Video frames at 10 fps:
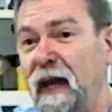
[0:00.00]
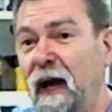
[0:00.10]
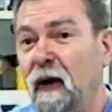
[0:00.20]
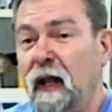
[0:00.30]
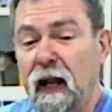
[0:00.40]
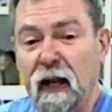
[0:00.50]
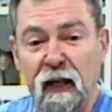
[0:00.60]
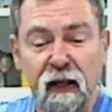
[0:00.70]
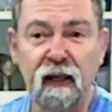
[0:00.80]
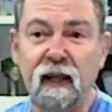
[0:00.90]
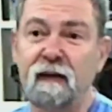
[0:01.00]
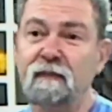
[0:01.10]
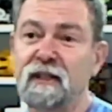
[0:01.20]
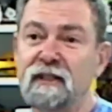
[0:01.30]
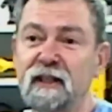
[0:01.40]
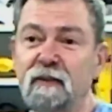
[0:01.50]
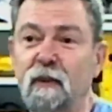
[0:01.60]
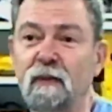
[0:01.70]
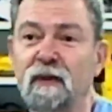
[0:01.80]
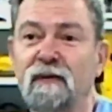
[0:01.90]
Now, let me see
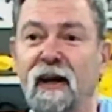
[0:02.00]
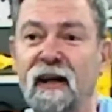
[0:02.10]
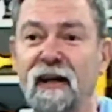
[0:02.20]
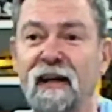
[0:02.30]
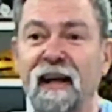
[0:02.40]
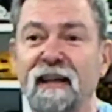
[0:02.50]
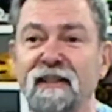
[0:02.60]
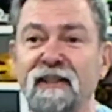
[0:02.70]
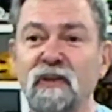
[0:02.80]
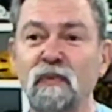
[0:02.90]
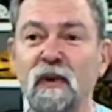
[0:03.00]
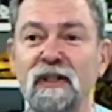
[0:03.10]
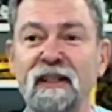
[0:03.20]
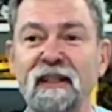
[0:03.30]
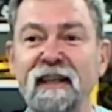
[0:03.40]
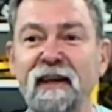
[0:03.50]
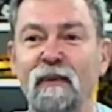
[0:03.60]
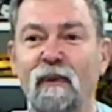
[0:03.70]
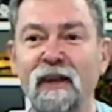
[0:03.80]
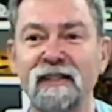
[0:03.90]
what we've got next. Just wishing
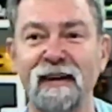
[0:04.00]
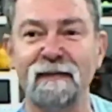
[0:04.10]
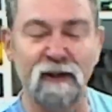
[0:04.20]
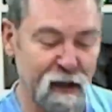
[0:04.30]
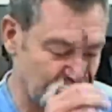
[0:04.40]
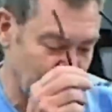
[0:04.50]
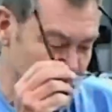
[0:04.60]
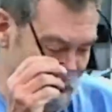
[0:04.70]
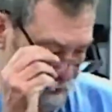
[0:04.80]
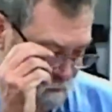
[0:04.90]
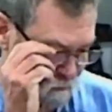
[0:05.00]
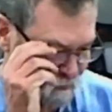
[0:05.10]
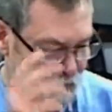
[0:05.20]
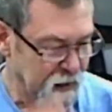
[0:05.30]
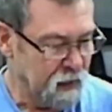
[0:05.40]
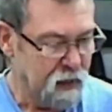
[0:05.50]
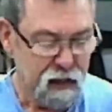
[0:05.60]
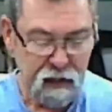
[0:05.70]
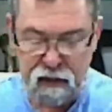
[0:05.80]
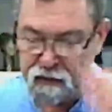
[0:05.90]
it was summertime, of course.
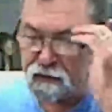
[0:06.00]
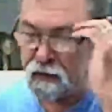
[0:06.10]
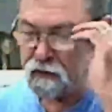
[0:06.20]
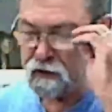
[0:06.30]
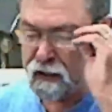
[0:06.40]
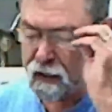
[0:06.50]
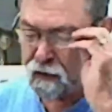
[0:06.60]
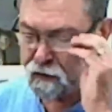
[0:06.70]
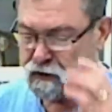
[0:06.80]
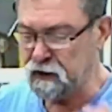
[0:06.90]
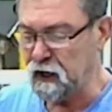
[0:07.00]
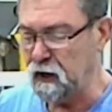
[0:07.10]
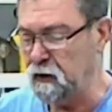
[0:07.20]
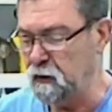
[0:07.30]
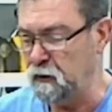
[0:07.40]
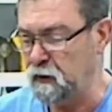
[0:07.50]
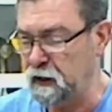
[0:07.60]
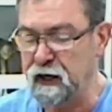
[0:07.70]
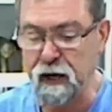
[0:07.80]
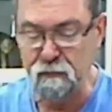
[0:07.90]
So today on the show,
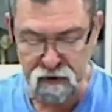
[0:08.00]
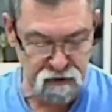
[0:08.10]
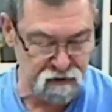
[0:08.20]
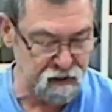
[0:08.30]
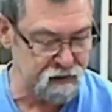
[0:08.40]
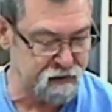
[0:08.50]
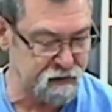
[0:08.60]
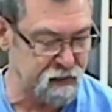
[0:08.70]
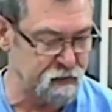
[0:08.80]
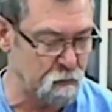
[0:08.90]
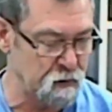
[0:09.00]
the number 6